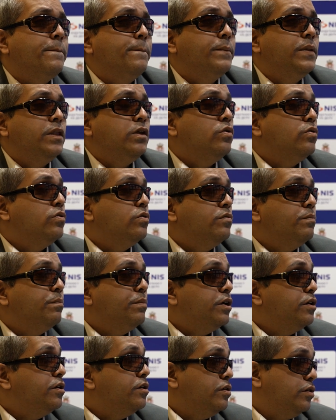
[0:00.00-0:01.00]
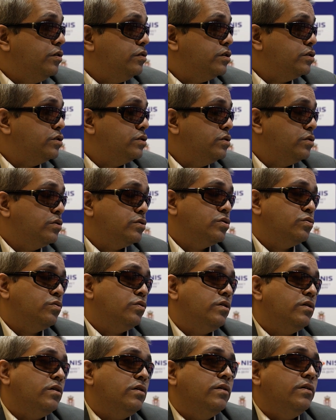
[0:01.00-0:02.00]
new beginners, those who
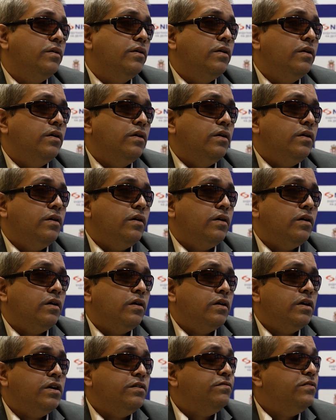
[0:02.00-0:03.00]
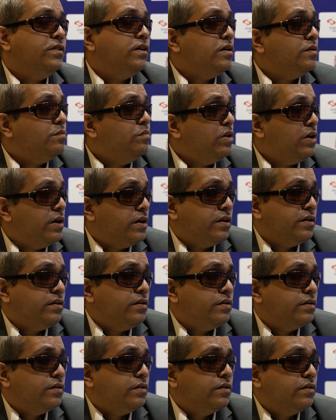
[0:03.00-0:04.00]
are, if they are
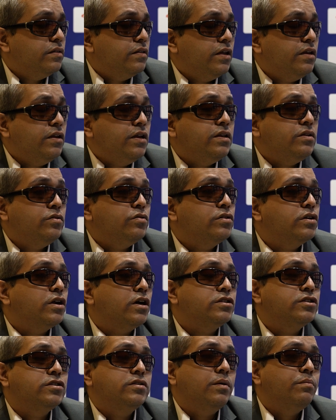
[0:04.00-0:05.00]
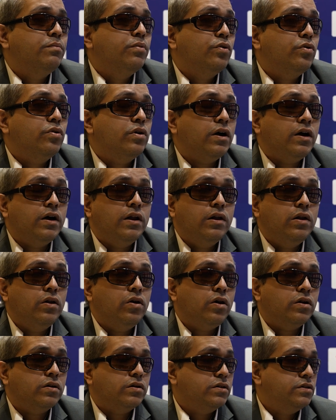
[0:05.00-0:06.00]
blind, they need to touch the board a
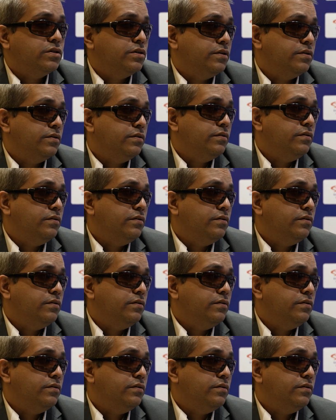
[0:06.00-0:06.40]
lot.